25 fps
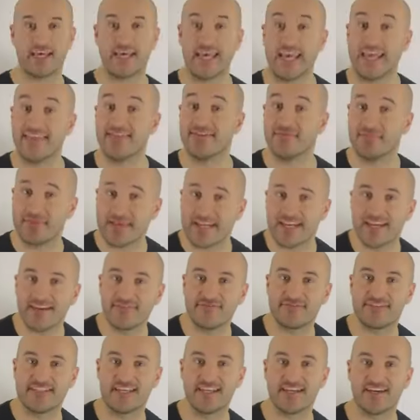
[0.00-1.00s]
In the middle
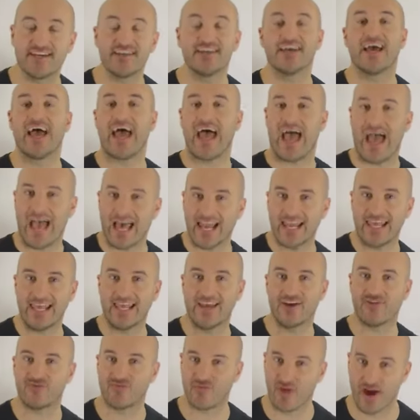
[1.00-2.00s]
of dinner,
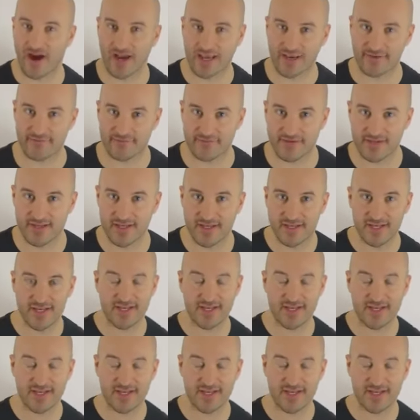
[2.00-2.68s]
Ali arrived.